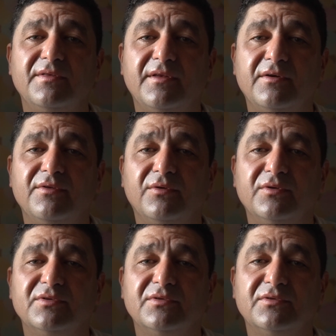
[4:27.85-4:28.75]
Now there
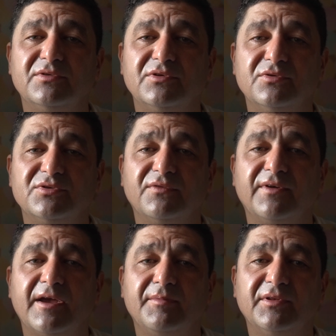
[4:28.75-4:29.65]
are tears of
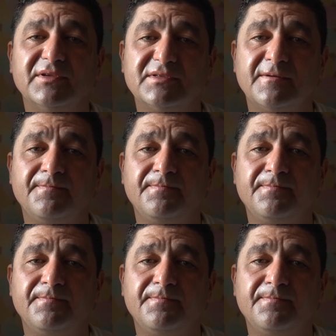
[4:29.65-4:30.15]
happiness.